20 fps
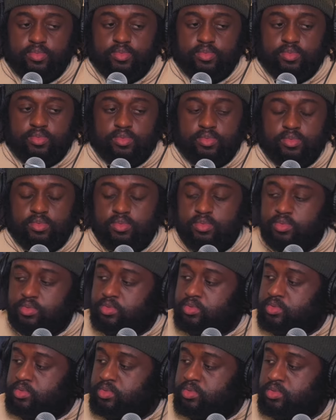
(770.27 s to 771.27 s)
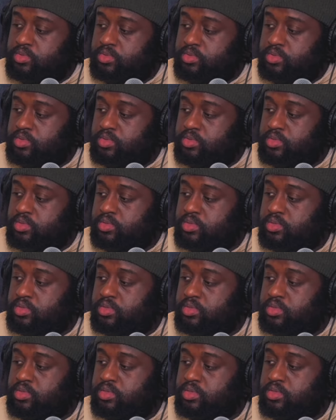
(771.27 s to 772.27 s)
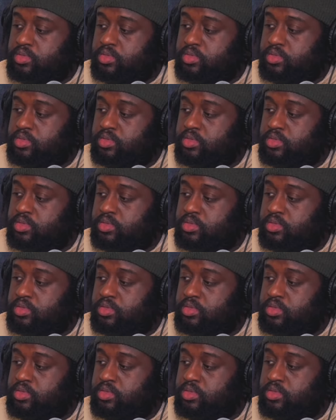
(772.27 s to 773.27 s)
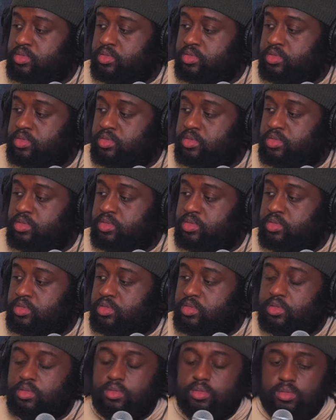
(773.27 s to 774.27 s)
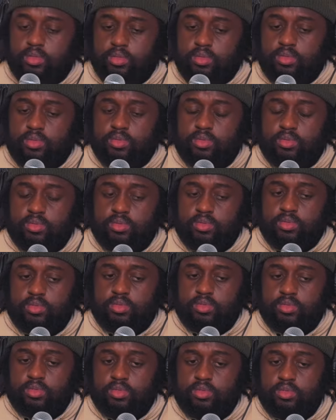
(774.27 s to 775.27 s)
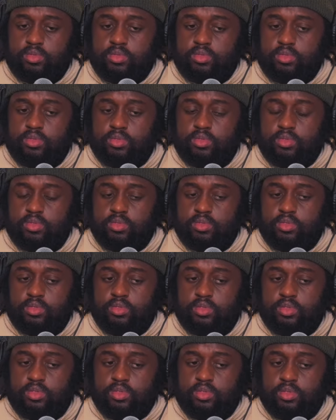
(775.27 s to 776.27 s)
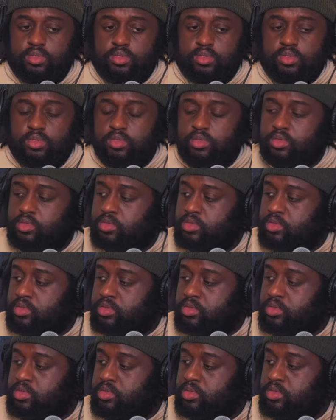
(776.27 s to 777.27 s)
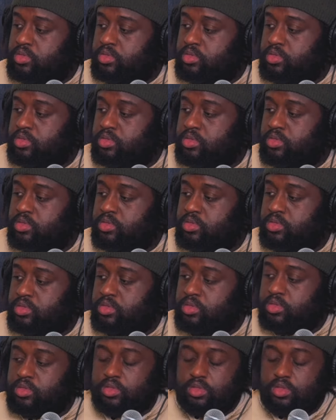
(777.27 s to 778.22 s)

This person isn't speaking.